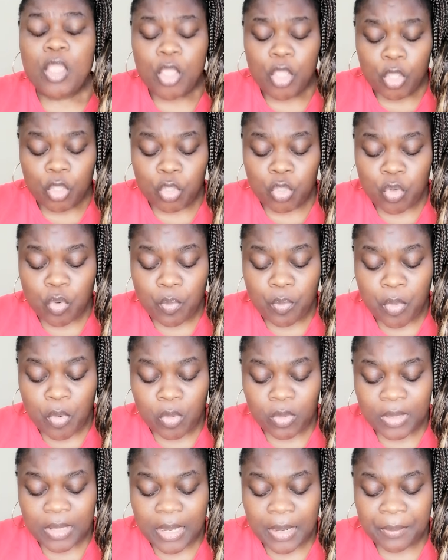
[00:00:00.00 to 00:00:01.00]
You
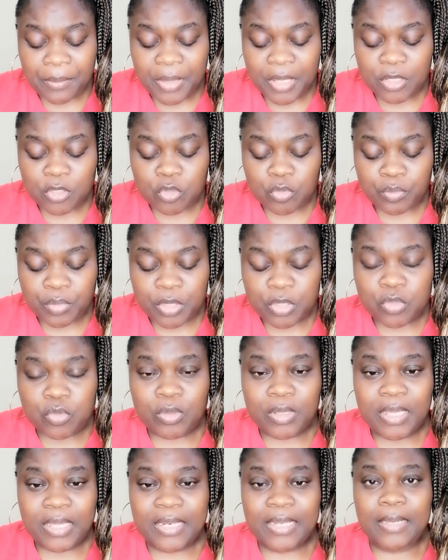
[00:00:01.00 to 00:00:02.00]
both are meant to be
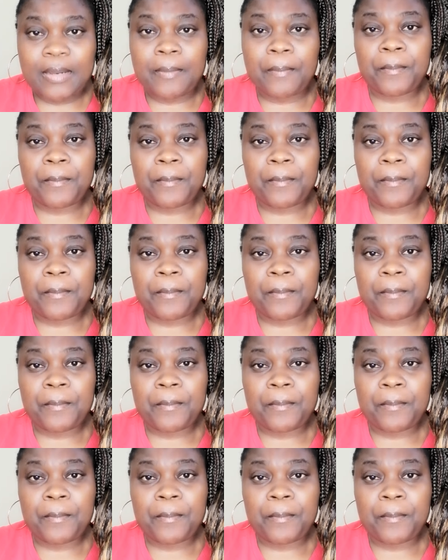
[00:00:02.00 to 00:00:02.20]
together.